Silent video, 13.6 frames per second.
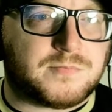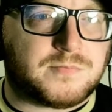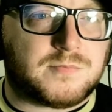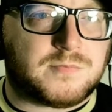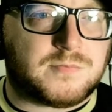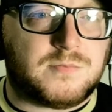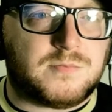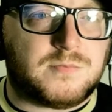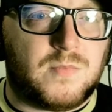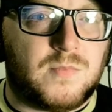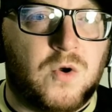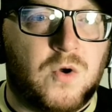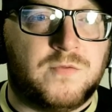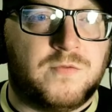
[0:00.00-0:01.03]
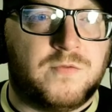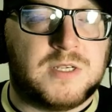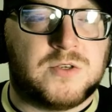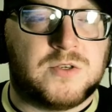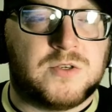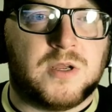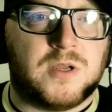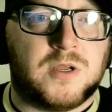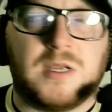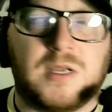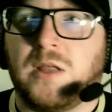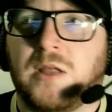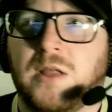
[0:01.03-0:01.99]
hopefully, it'll come
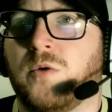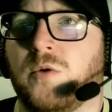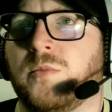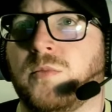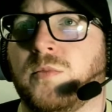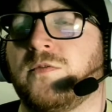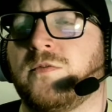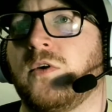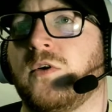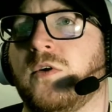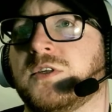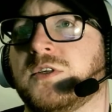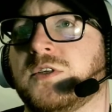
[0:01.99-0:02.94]
good for us eventually.